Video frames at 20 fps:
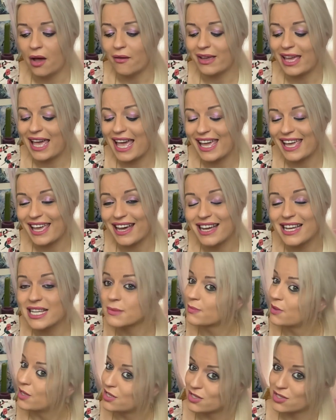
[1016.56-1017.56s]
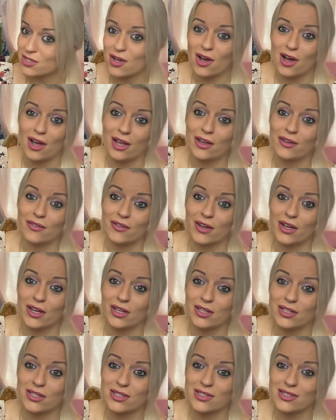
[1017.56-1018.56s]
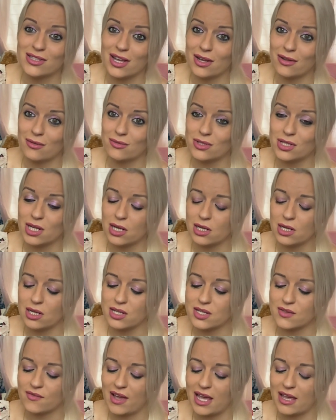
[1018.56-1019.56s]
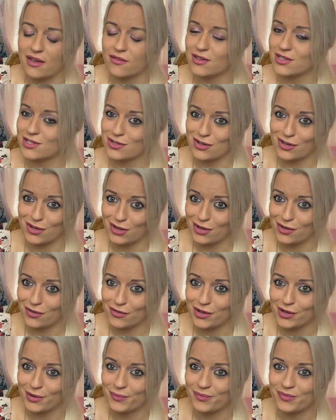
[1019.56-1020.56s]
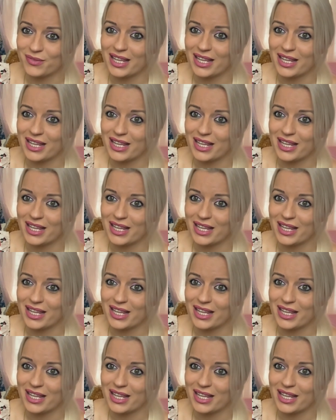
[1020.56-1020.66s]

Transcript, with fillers: Okay, guys, but it's not over. Don't, don't lose faith, it's not over.